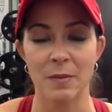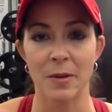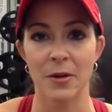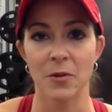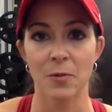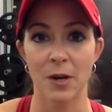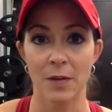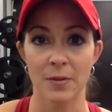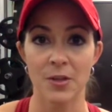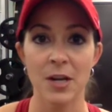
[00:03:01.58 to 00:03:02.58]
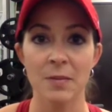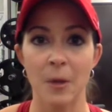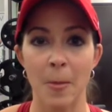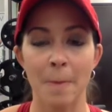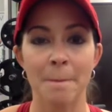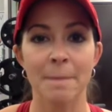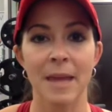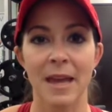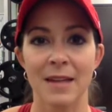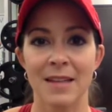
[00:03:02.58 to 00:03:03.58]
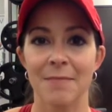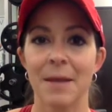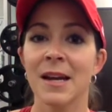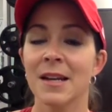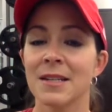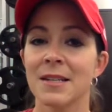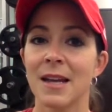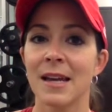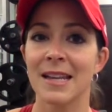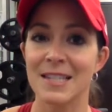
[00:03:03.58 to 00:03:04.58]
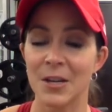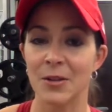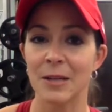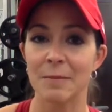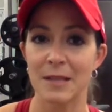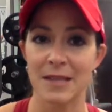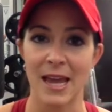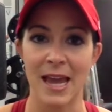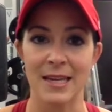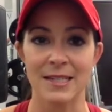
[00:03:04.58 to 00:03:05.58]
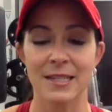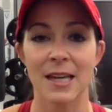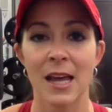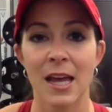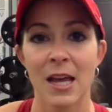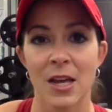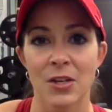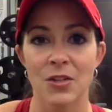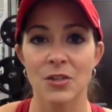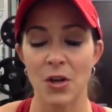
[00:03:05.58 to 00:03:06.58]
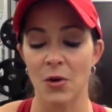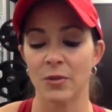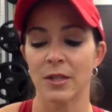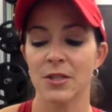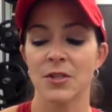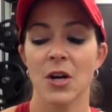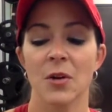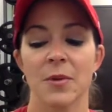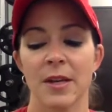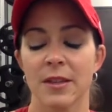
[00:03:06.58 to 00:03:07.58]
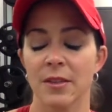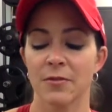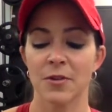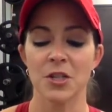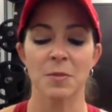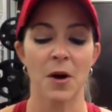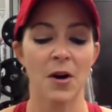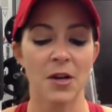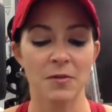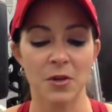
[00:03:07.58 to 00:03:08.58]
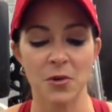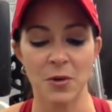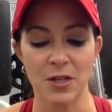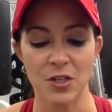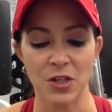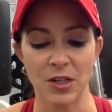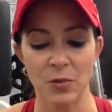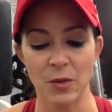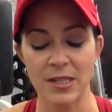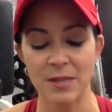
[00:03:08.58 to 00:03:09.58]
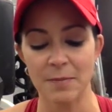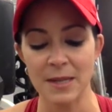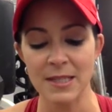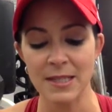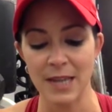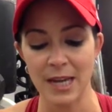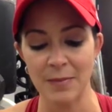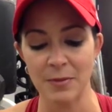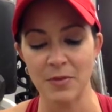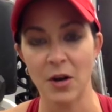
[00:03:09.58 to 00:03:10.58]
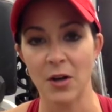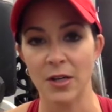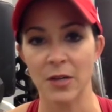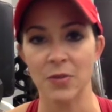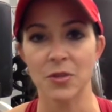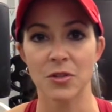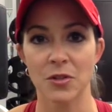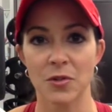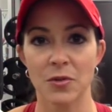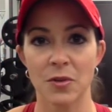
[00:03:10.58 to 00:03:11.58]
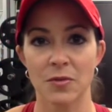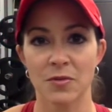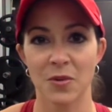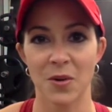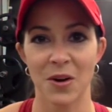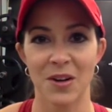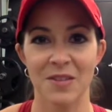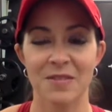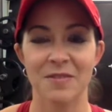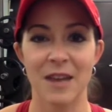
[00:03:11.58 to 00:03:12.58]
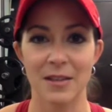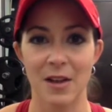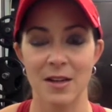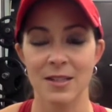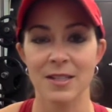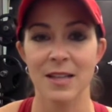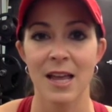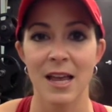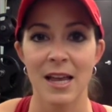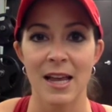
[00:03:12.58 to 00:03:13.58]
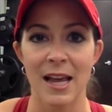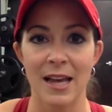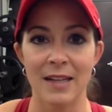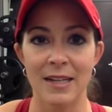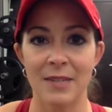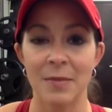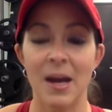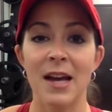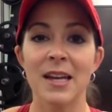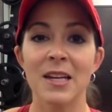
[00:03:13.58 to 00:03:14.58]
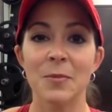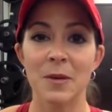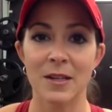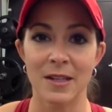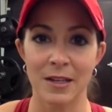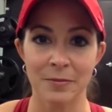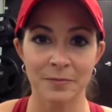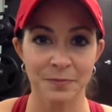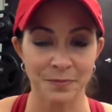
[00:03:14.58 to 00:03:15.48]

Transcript: or I better go run on the treadmill. And that might not necessarily be the case. So let's start with the first part of your question. What's the best type of cardio to do for fat loss? And in my opinion,